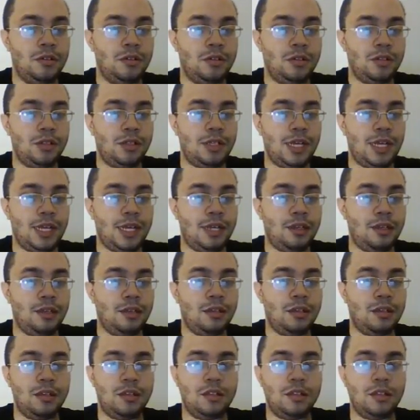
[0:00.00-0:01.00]
Okay.
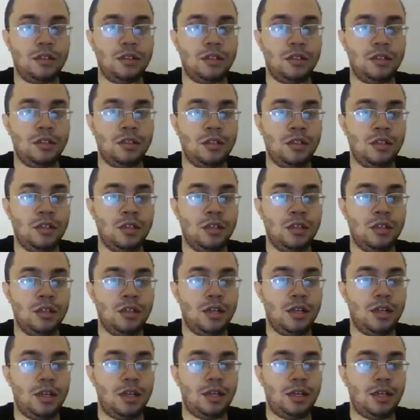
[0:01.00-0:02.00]

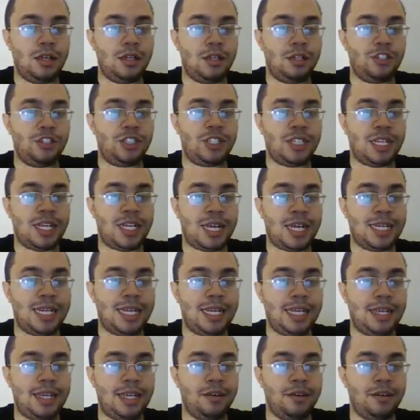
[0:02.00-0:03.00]
Just hane
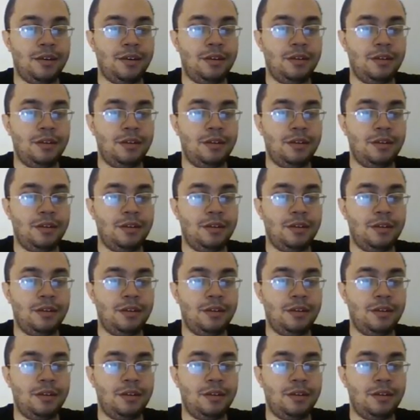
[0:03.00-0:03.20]
here.